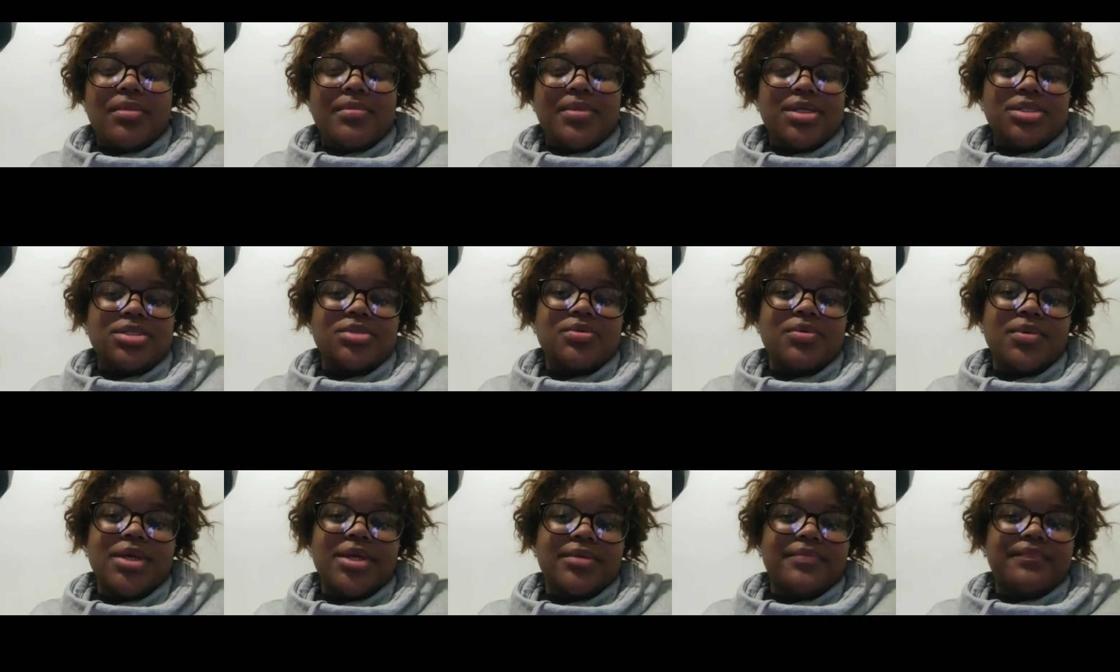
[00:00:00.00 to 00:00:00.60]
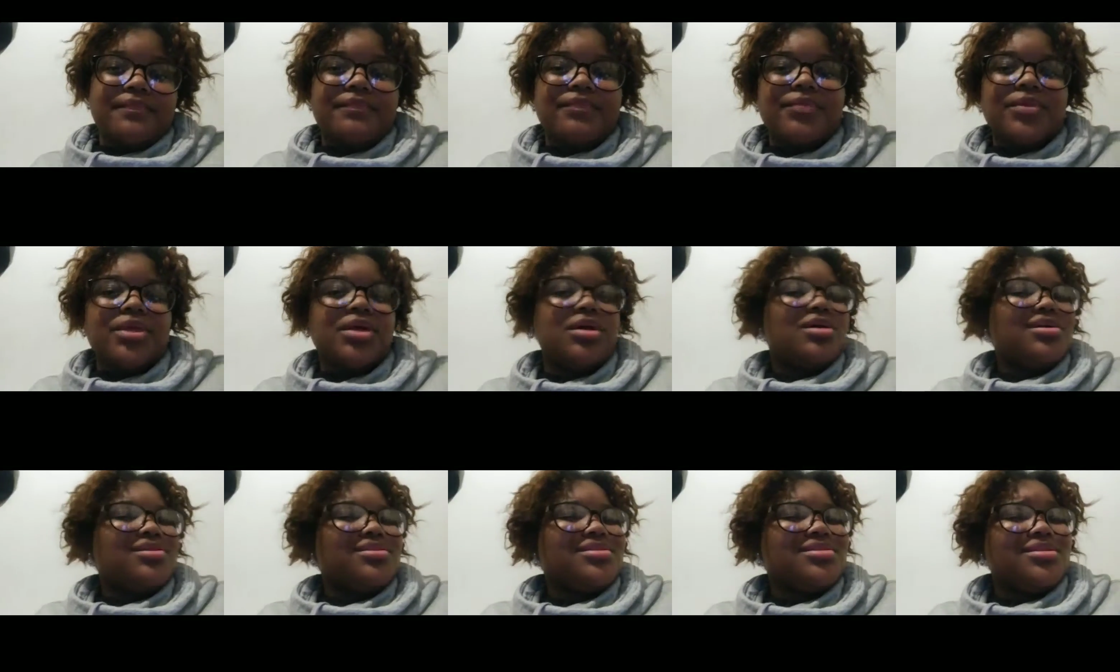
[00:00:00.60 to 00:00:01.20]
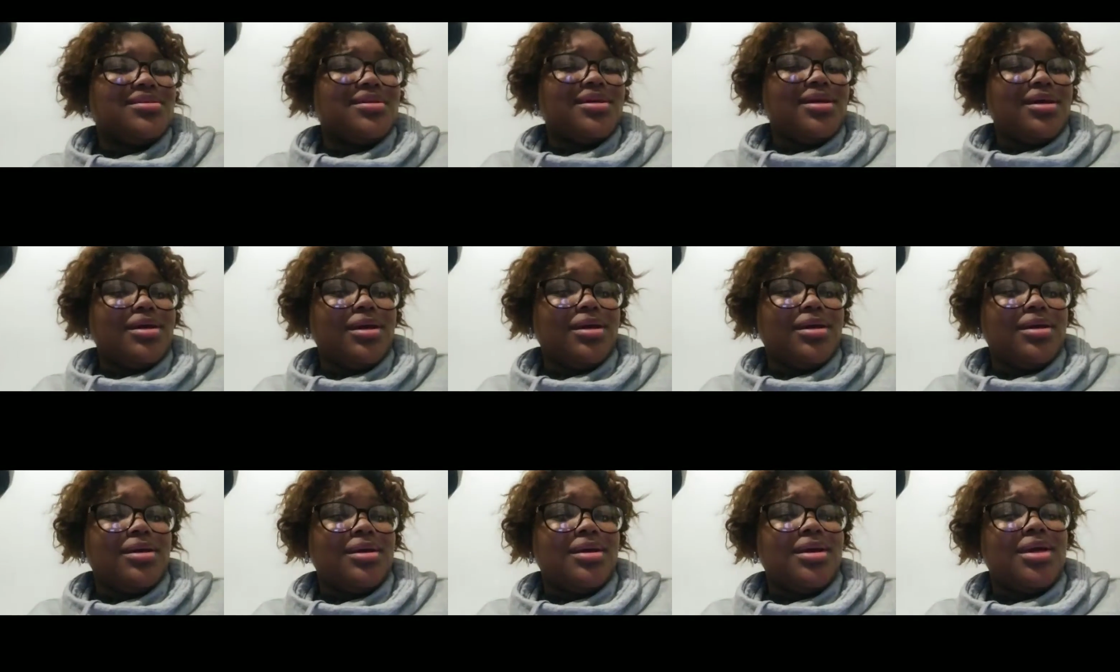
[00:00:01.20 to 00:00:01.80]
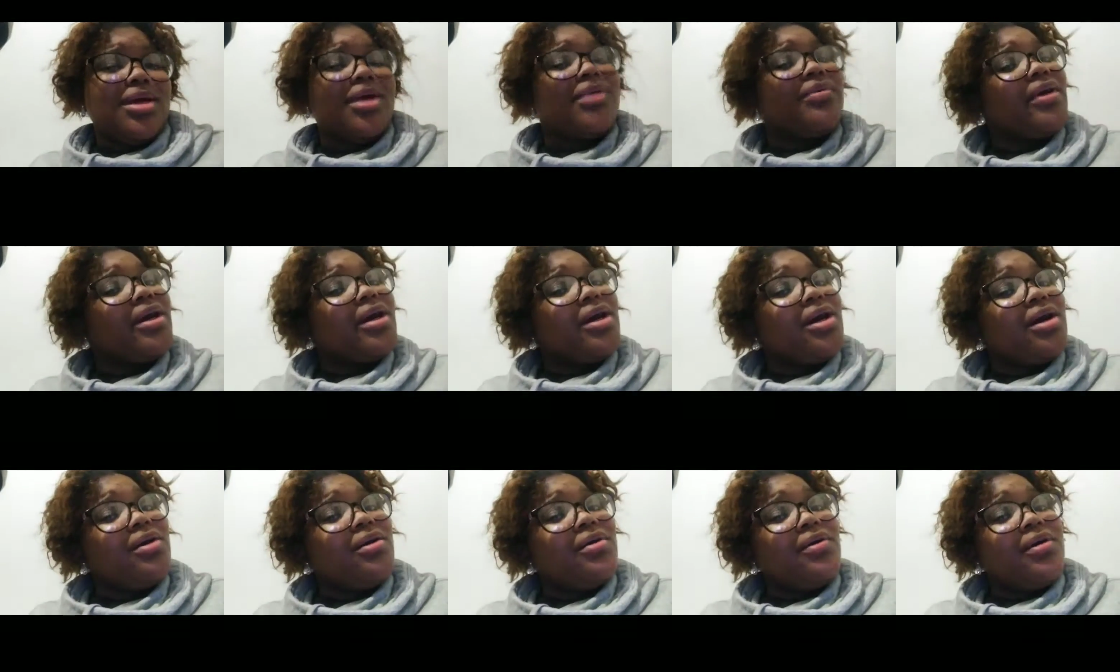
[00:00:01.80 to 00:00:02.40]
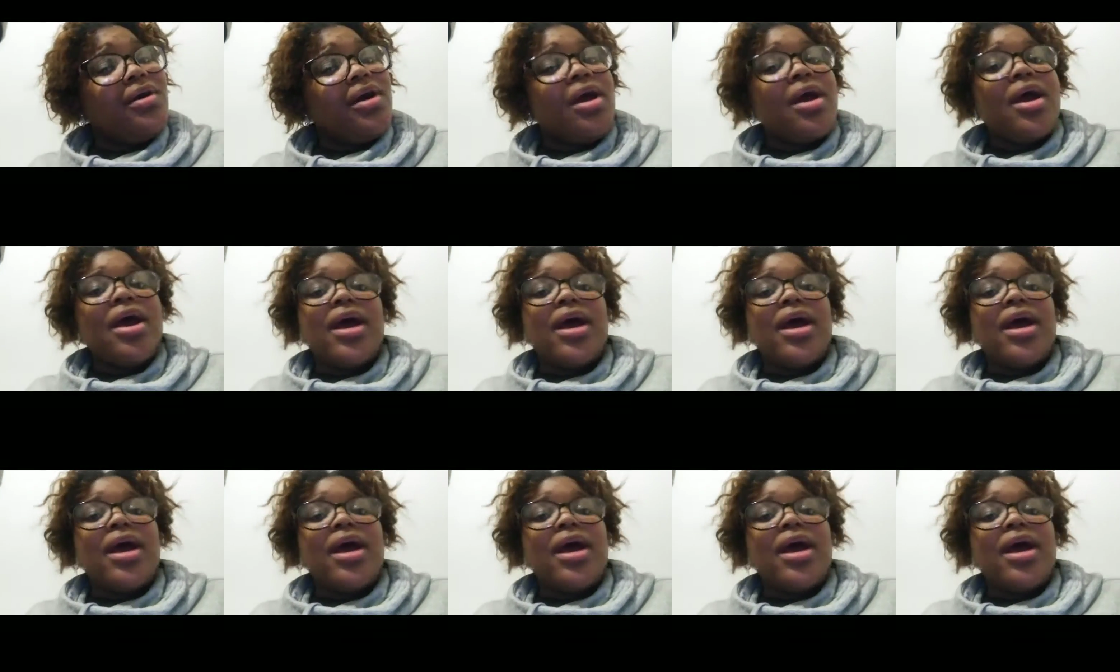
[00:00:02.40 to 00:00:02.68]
twin. So yeah, here I go.